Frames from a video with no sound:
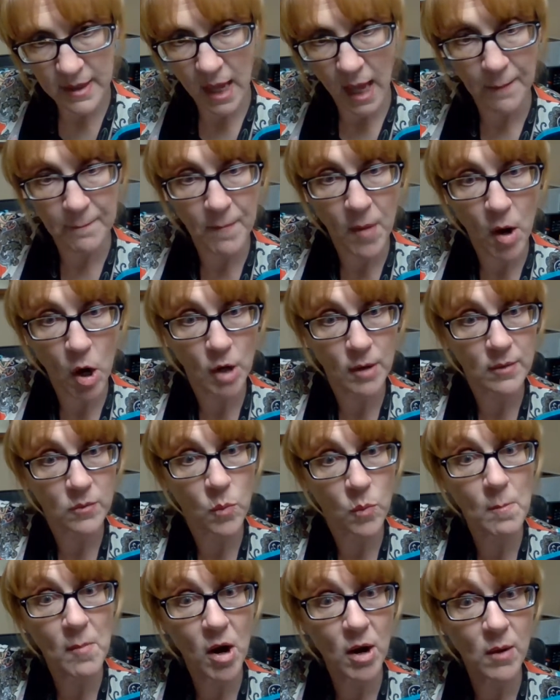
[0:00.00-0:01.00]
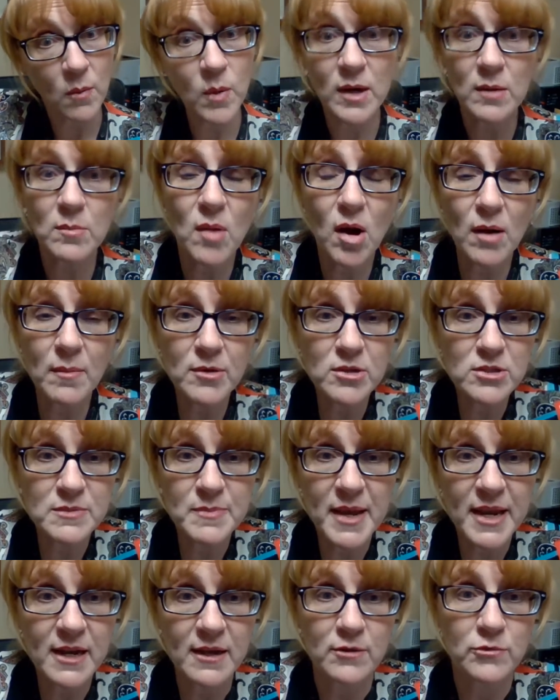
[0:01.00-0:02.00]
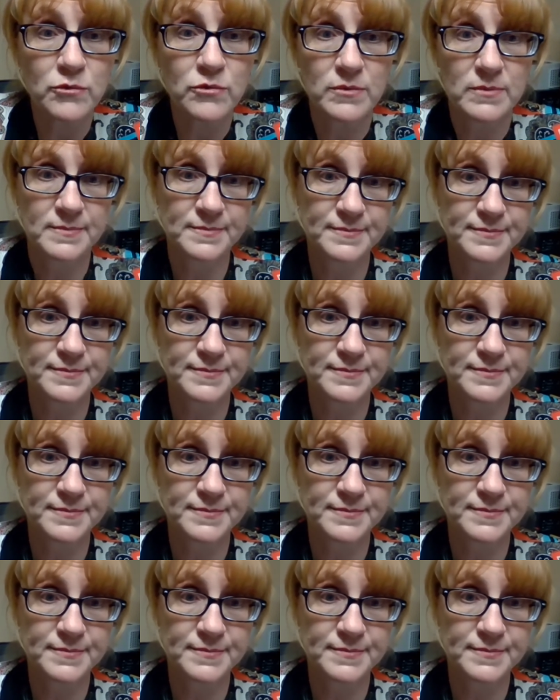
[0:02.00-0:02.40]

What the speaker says: What are marbles made of?